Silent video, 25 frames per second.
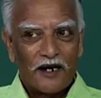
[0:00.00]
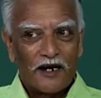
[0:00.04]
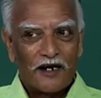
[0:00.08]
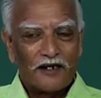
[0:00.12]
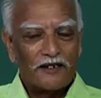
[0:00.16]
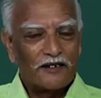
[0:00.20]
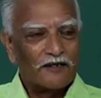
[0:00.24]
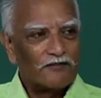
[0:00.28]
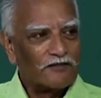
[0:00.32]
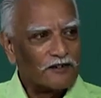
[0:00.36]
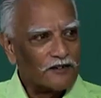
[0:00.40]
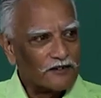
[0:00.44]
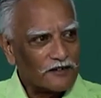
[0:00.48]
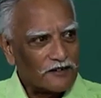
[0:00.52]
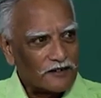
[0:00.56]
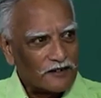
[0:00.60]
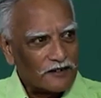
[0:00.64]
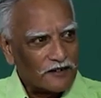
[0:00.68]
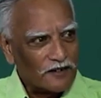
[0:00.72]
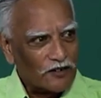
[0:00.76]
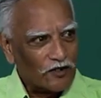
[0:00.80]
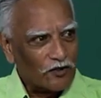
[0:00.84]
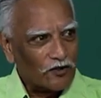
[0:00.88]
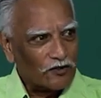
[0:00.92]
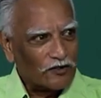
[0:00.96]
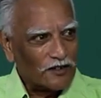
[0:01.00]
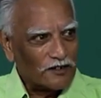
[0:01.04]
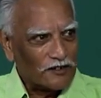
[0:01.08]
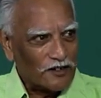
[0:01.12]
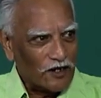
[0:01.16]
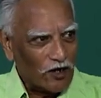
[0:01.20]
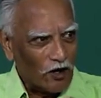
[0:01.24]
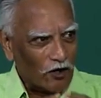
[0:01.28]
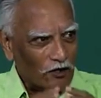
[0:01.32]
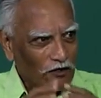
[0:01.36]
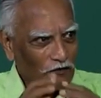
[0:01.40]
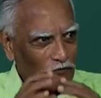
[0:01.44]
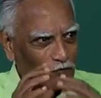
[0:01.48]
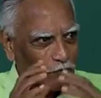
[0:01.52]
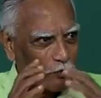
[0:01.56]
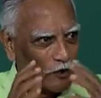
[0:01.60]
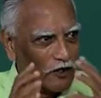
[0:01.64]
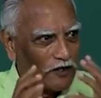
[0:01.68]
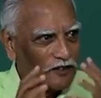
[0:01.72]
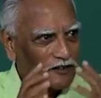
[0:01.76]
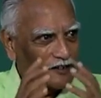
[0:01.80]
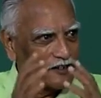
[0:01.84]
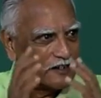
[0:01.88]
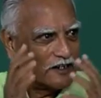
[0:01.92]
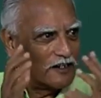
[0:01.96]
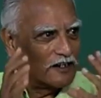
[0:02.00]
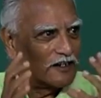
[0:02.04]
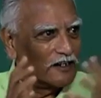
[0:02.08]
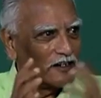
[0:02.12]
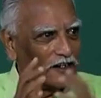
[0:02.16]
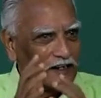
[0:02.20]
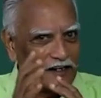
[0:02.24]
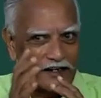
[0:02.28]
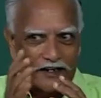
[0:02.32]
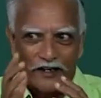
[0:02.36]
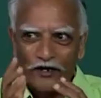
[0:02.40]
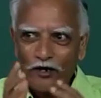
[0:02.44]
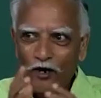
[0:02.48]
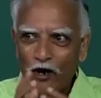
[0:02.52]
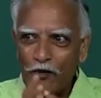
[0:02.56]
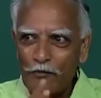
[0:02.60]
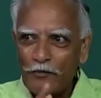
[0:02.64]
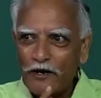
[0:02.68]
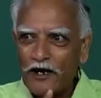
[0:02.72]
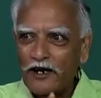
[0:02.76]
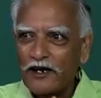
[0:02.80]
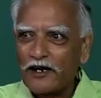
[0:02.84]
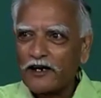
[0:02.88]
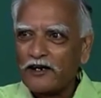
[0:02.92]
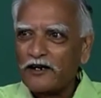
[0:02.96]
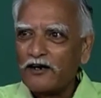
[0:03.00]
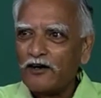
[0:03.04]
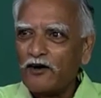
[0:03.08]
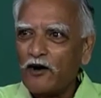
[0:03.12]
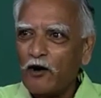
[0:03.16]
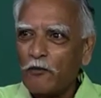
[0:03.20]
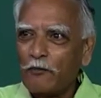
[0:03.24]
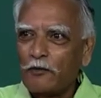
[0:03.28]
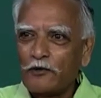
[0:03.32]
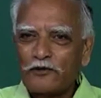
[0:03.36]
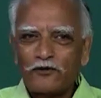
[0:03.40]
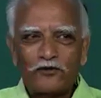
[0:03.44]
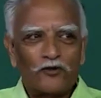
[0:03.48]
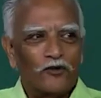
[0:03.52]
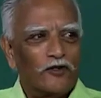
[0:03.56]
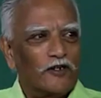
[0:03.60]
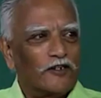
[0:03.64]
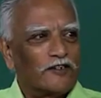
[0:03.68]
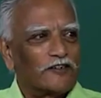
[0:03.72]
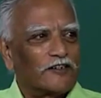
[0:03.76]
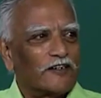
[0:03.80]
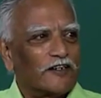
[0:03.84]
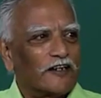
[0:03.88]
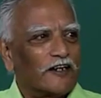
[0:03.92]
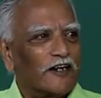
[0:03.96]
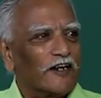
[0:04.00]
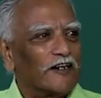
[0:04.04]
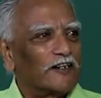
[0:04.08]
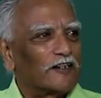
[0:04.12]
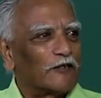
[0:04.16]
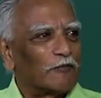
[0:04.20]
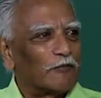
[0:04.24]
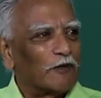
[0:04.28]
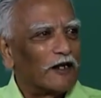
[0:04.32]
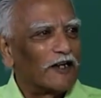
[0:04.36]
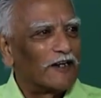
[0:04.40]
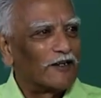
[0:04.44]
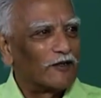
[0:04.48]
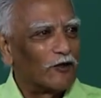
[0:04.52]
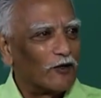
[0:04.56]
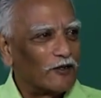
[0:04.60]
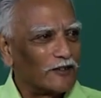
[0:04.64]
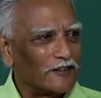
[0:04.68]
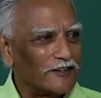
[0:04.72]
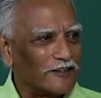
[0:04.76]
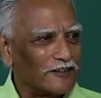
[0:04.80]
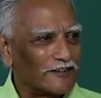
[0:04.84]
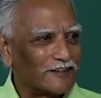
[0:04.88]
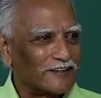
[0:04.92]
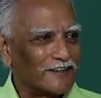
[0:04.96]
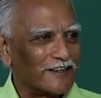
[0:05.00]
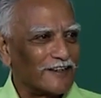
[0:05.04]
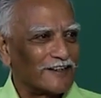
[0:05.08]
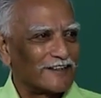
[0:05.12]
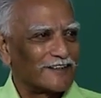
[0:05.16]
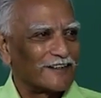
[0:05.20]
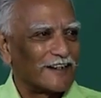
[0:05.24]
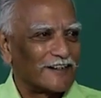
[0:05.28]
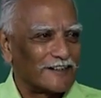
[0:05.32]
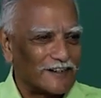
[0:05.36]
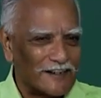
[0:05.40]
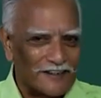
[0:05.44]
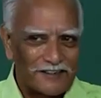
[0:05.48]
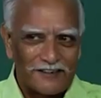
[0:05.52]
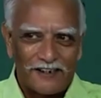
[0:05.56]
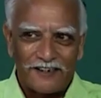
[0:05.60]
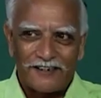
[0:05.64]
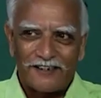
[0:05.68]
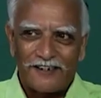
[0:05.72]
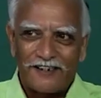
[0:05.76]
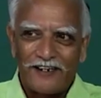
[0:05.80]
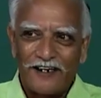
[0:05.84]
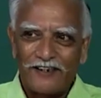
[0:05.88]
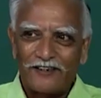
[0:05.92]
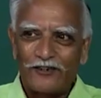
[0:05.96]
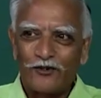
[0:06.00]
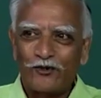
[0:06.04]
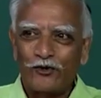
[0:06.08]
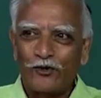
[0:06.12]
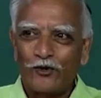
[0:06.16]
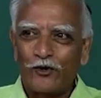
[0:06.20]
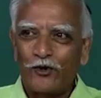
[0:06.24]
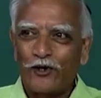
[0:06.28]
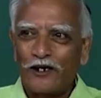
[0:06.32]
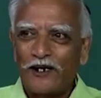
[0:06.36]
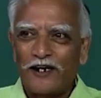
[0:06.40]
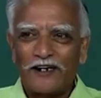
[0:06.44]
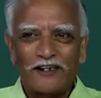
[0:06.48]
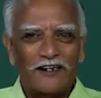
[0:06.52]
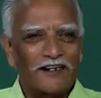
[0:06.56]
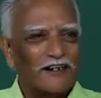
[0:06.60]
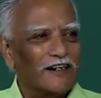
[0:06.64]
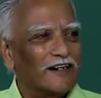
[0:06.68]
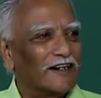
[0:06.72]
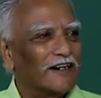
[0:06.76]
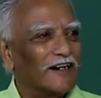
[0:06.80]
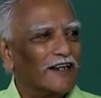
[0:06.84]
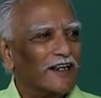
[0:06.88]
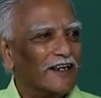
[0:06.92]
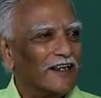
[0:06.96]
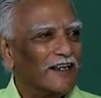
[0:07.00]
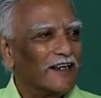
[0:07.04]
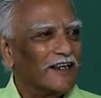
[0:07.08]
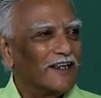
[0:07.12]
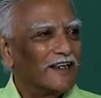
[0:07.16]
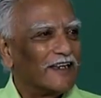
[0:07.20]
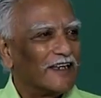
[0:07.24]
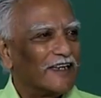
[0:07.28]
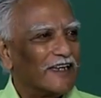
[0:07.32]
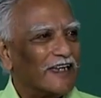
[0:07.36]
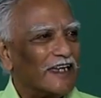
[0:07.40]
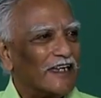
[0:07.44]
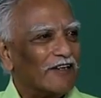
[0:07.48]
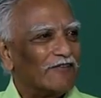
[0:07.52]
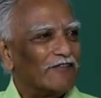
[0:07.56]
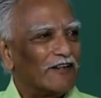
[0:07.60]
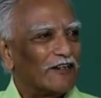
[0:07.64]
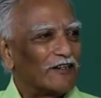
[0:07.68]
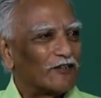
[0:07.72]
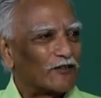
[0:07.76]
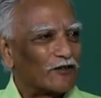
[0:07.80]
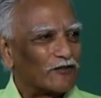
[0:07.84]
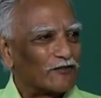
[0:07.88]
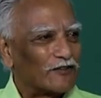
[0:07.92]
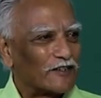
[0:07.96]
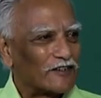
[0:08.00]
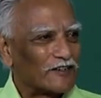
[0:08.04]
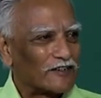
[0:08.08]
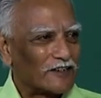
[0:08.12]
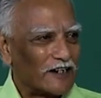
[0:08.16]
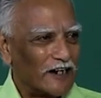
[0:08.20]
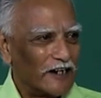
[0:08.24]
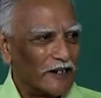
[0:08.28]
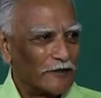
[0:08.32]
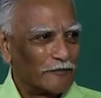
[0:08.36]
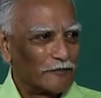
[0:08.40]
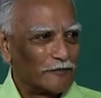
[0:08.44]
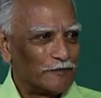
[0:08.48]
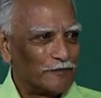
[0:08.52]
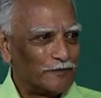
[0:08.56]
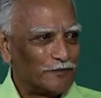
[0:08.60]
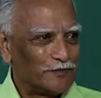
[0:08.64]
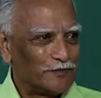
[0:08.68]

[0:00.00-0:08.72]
and there was, you know, there is a lot of political, economic, opportunistic interplay in all these things. I shall just let you know a little event of this type.